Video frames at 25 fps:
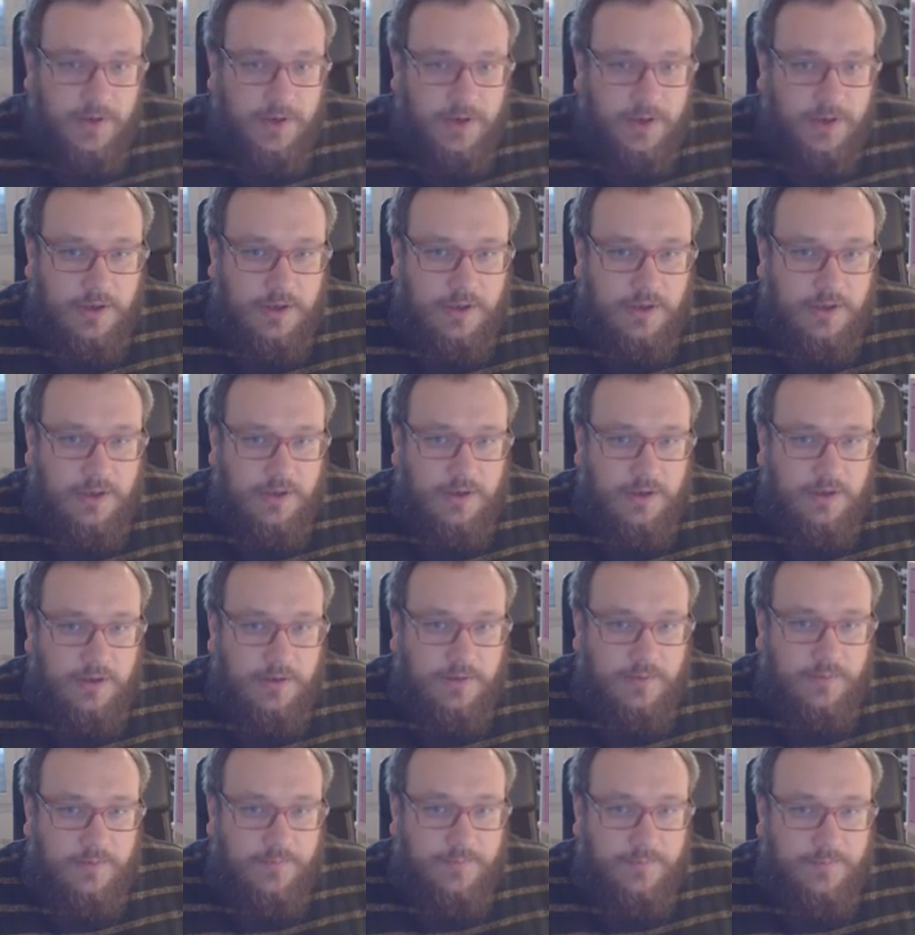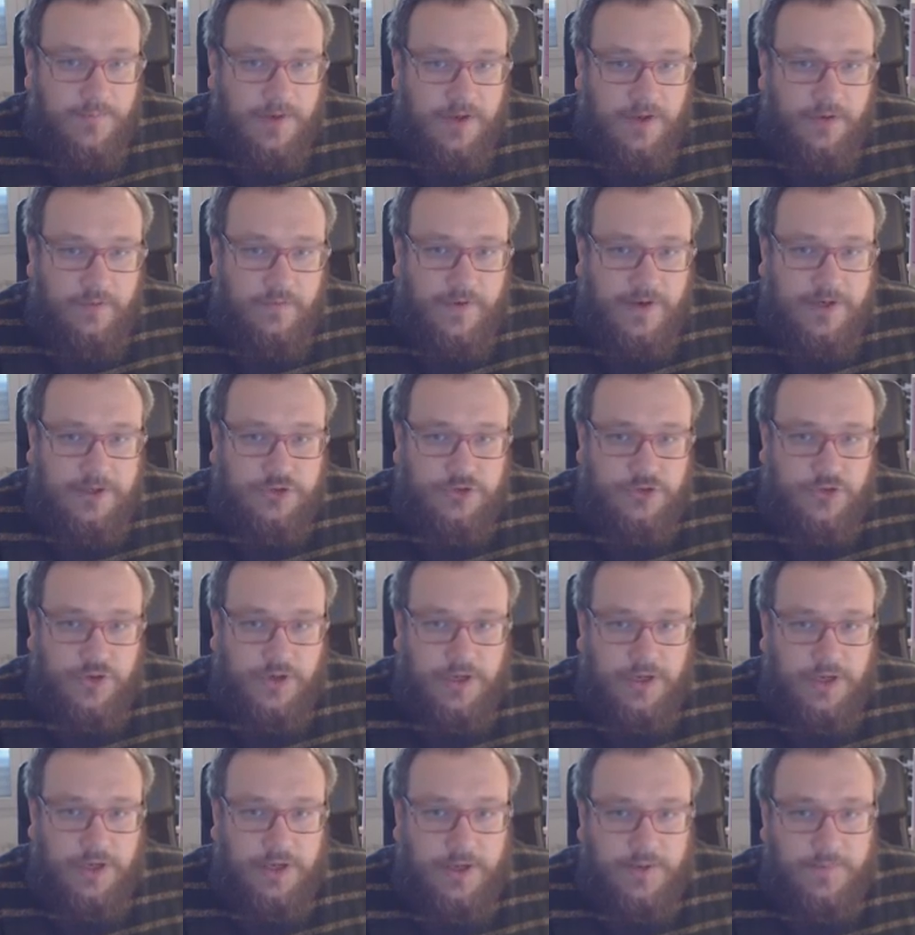a manufacturer
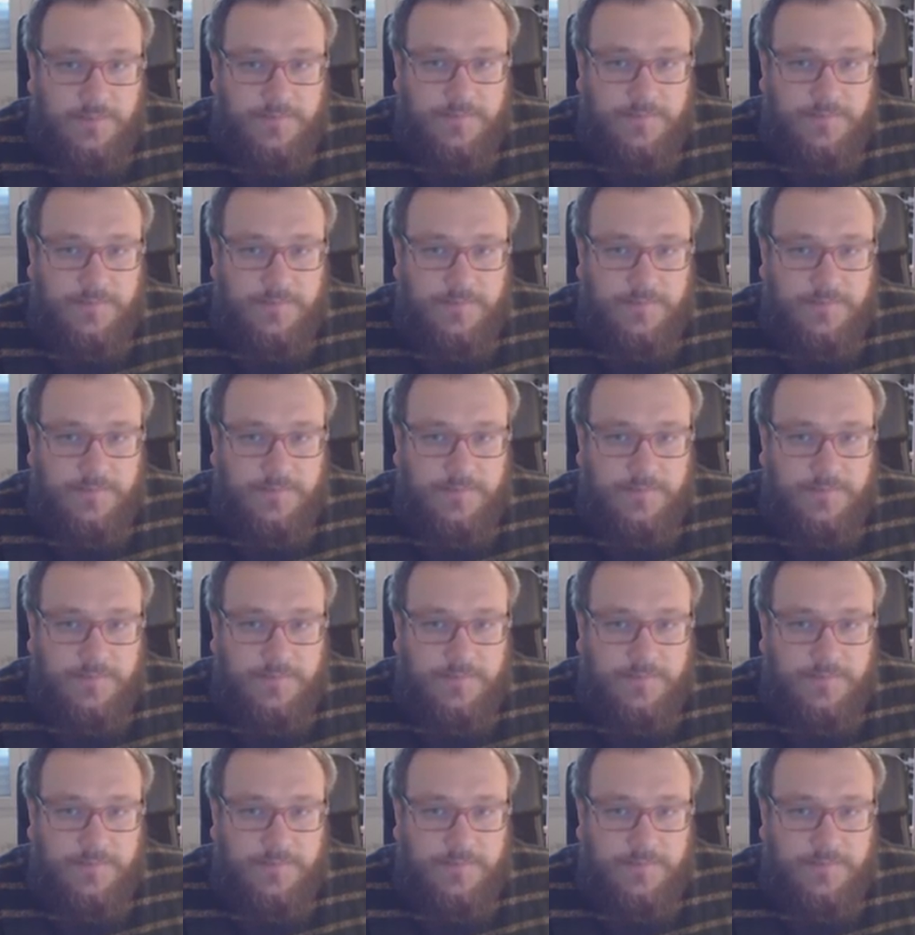here.